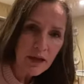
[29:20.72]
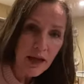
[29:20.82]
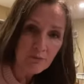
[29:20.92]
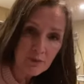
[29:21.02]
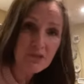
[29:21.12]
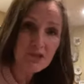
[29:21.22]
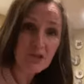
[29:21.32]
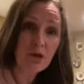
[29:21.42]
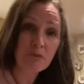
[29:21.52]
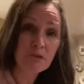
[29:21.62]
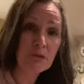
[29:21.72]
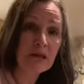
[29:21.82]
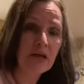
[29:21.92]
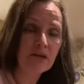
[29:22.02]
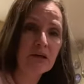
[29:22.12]
And this is a time to be
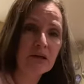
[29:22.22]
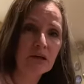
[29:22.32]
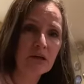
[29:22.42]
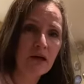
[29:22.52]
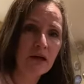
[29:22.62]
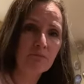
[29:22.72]
gathering